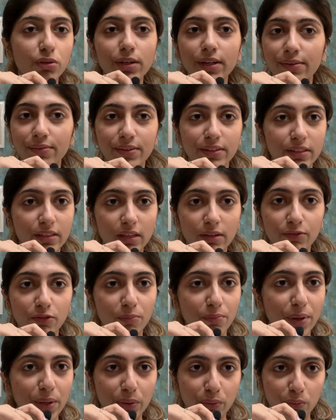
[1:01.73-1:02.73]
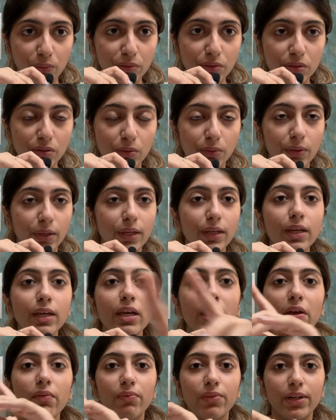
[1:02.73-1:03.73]
to read everything from my notes, okay,
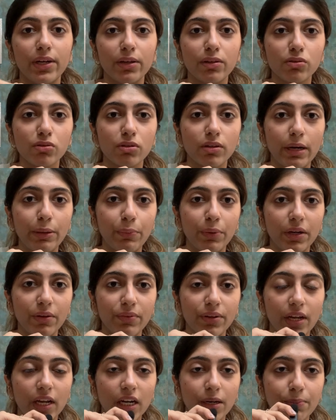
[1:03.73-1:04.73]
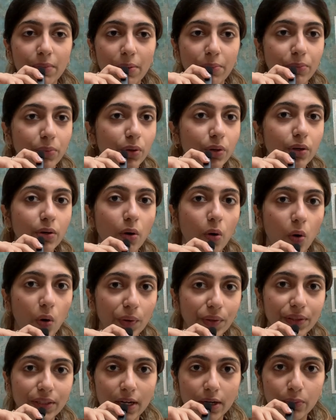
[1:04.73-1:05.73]
then I used to write whatever I remembered
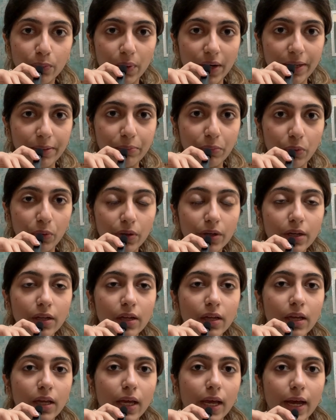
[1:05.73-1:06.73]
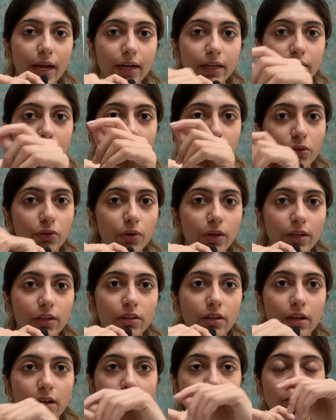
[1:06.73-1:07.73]
on that whiteboard. And I
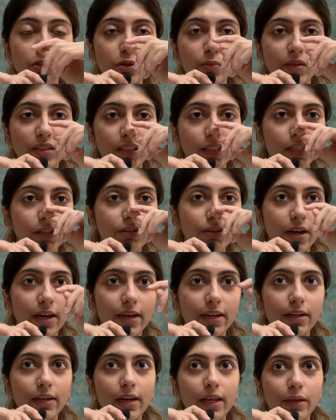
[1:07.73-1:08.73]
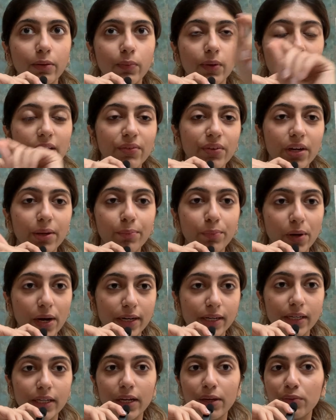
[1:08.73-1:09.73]
used to basically try and like whenever I'm
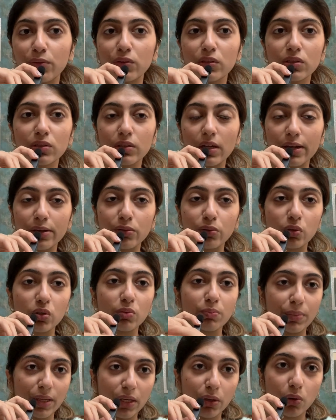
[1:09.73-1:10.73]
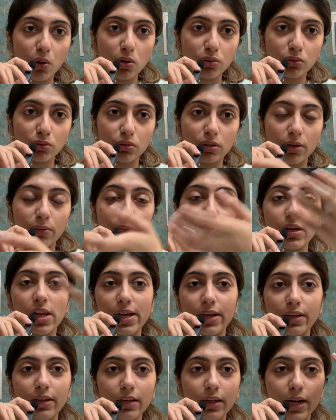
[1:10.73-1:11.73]
writing, I used to speak also so that it would
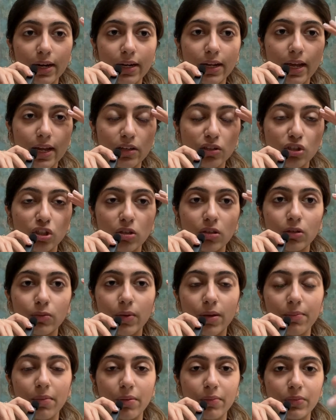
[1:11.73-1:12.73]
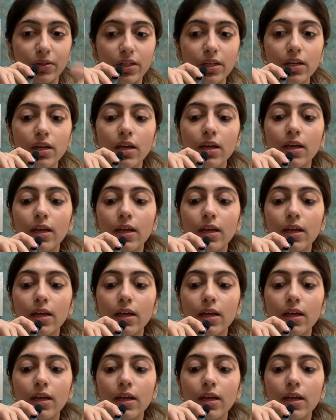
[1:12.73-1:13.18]
like get etched into my memory.